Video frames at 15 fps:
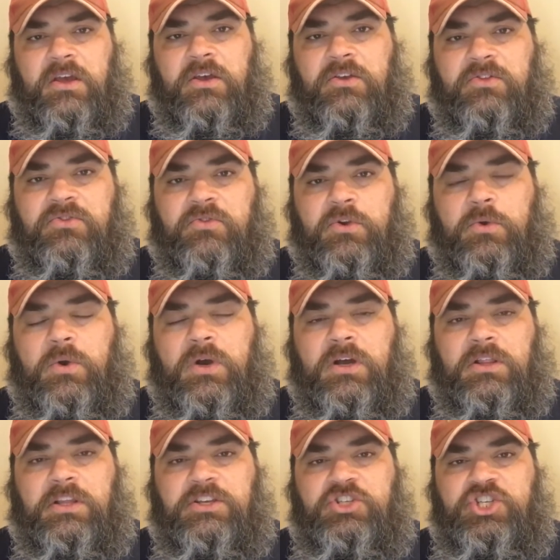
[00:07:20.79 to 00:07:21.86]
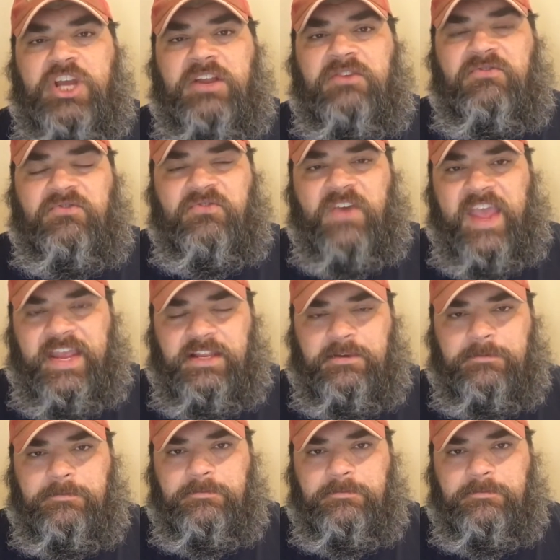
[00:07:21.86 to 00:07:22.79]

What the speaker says: threw a legit feint